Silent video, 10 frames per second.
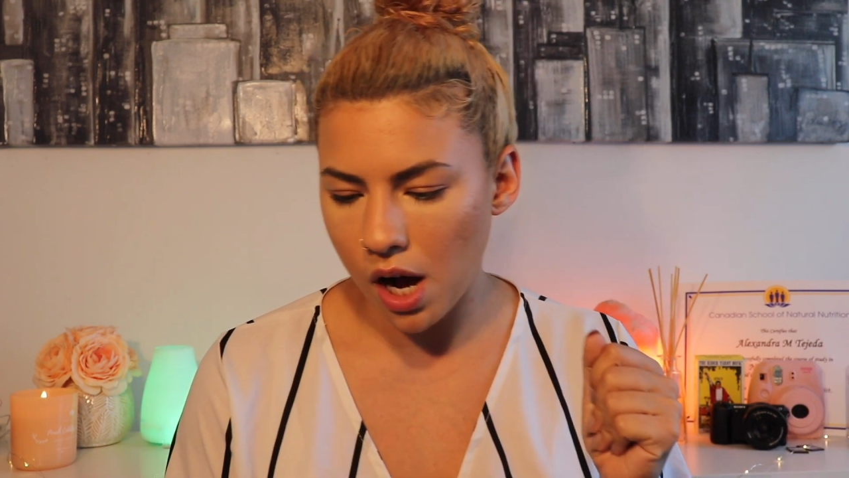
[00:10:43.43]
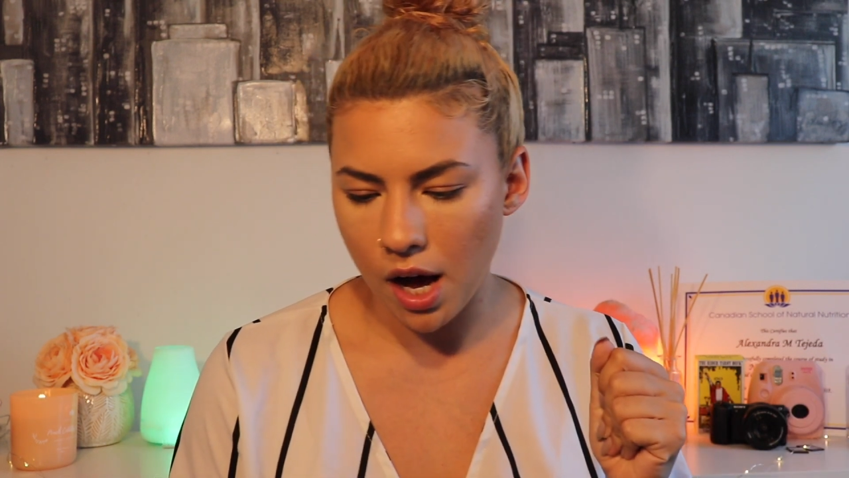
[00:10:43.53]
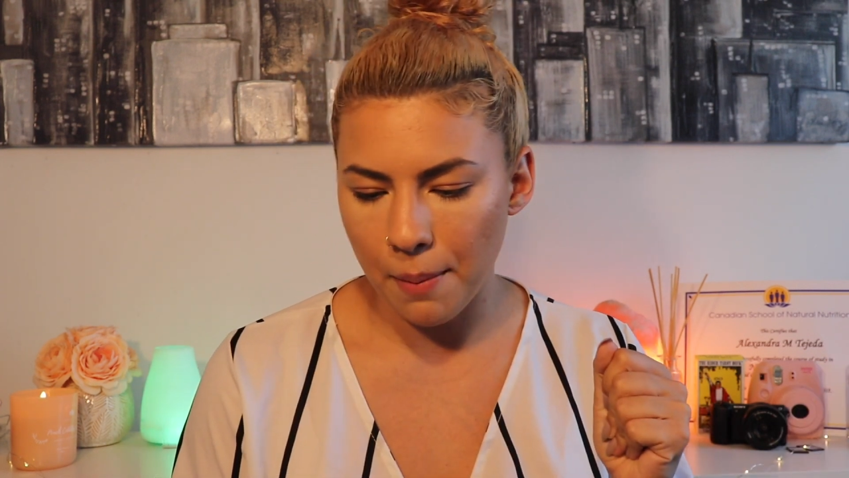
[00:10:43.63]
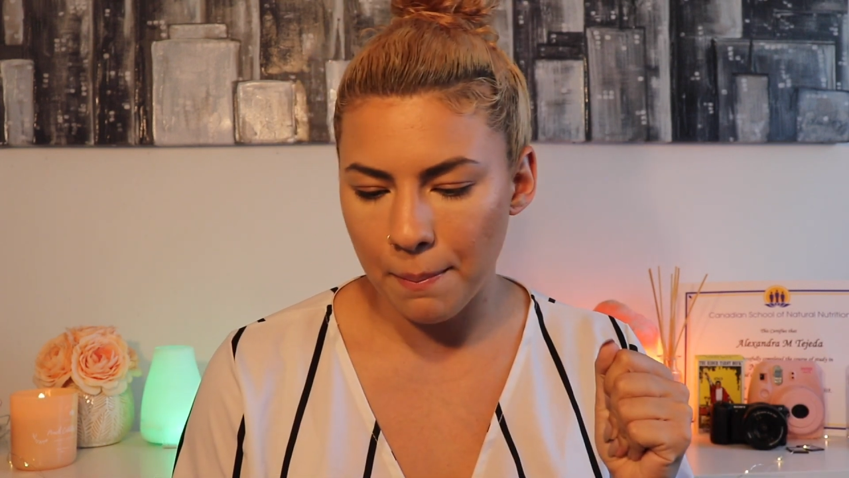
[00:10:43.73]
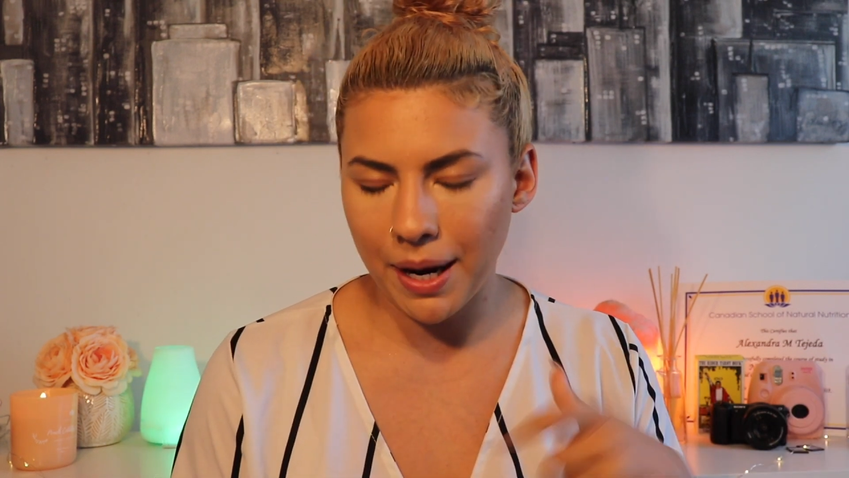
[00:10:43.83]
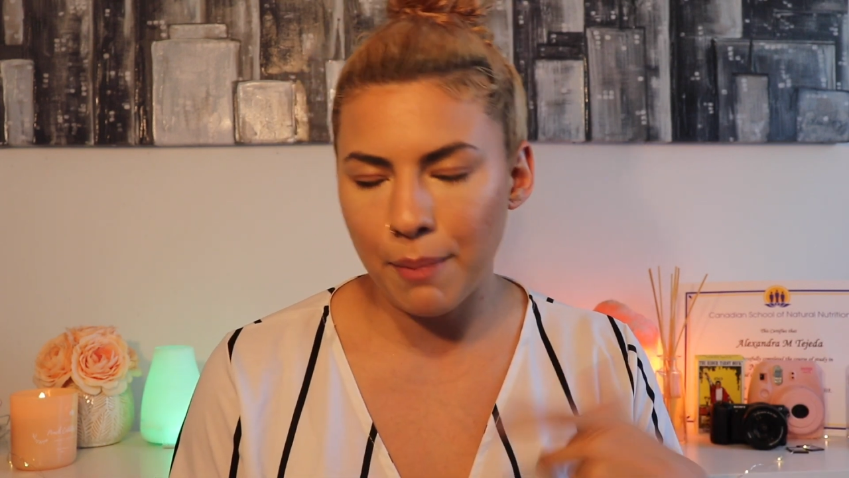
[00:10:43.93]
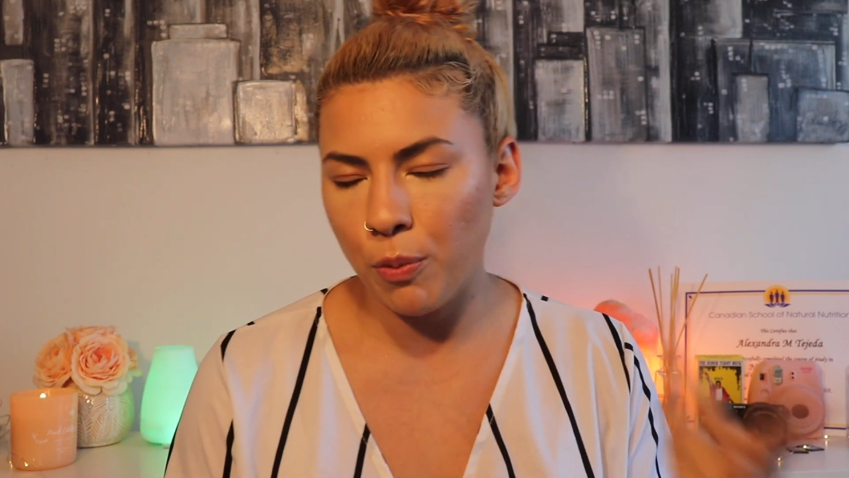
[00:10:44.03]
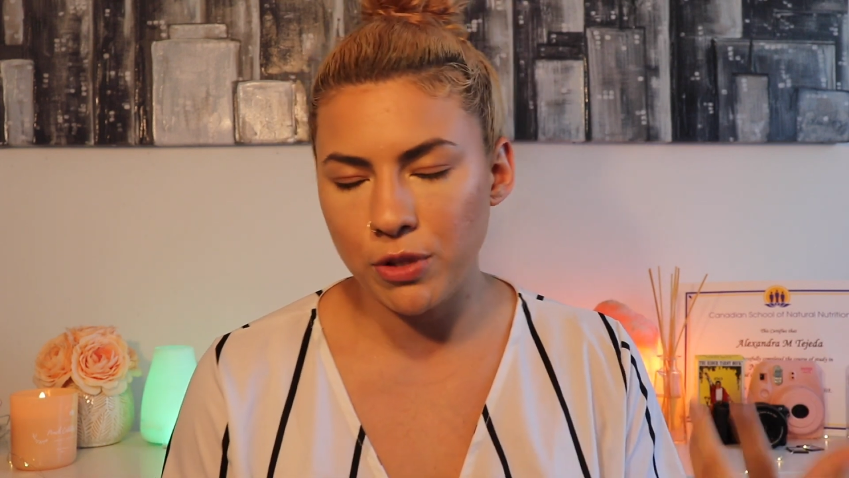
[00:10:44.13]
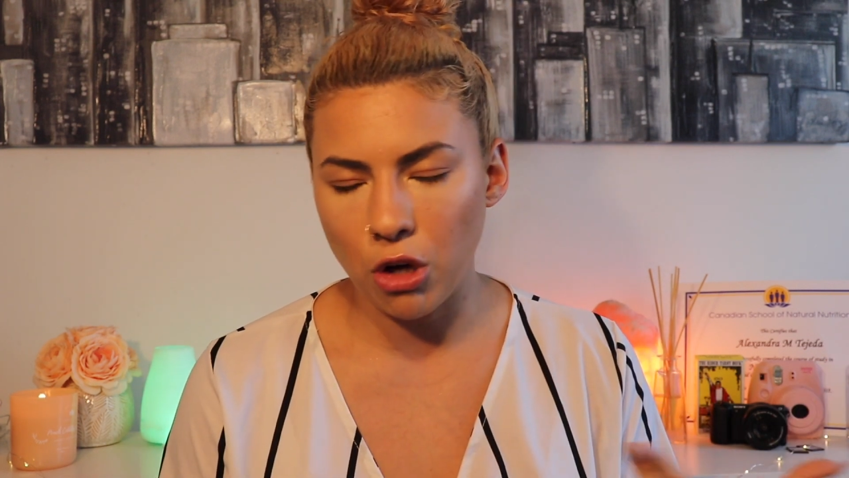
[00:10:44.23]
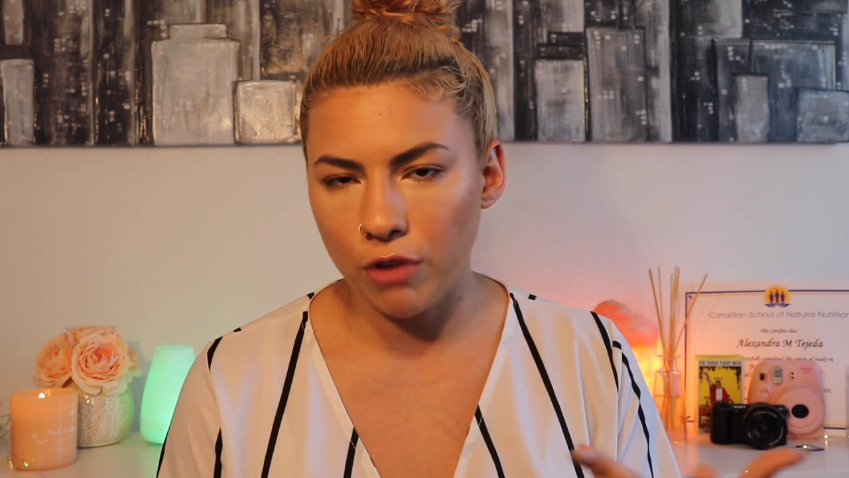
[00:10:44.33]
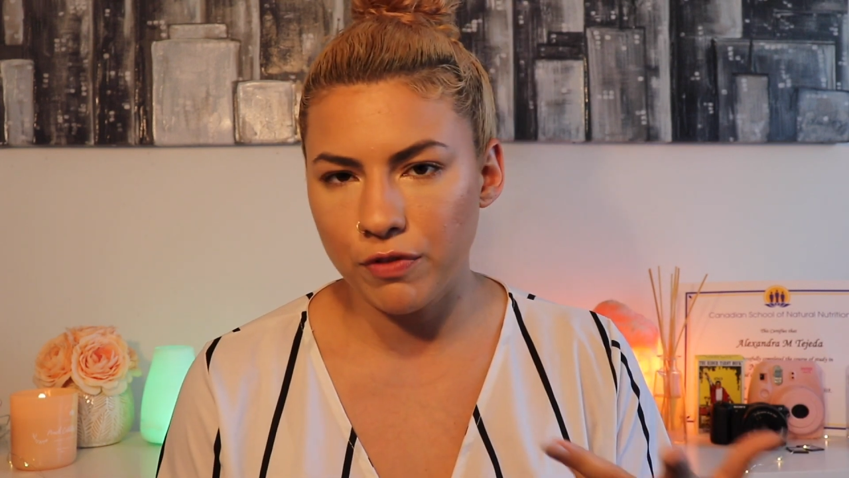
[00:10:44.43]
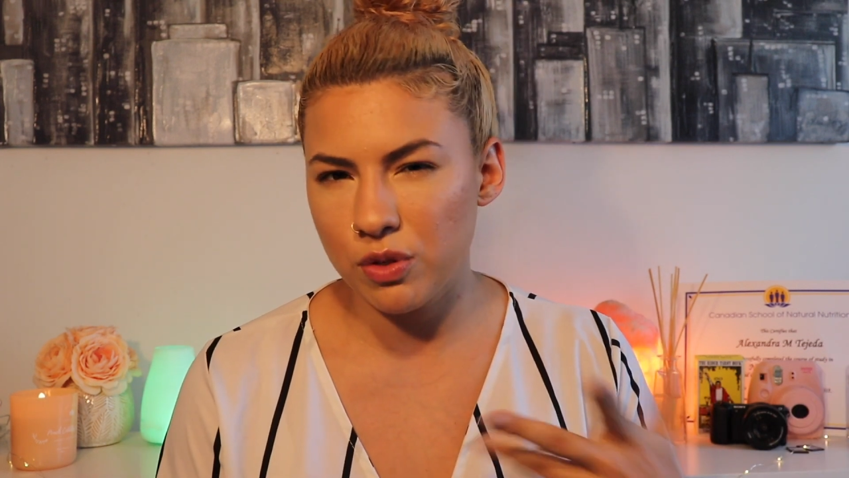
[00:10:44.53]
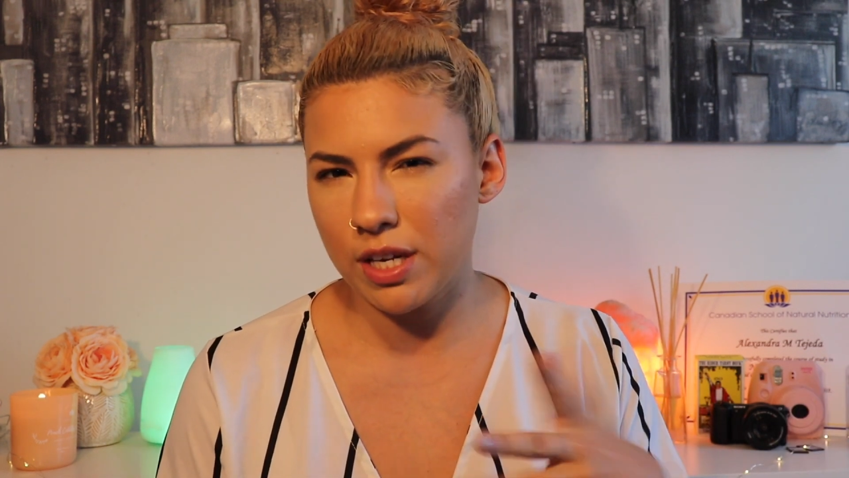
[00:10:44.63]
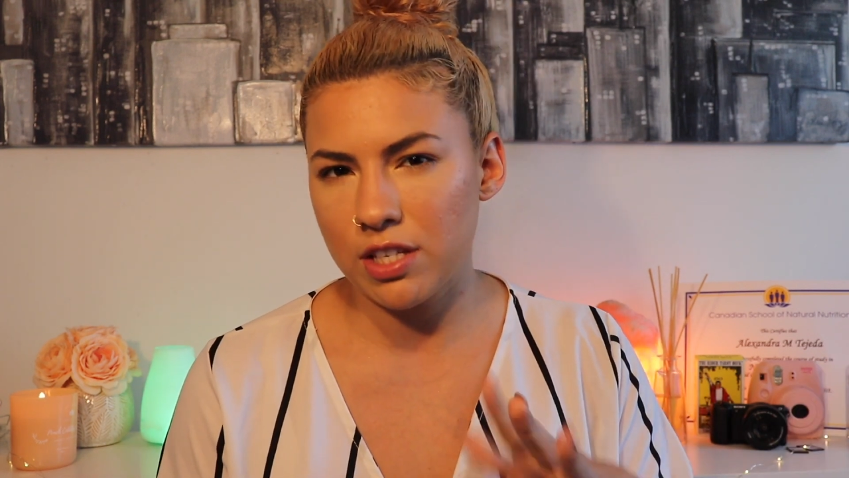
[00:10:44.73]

but I'm open to all views.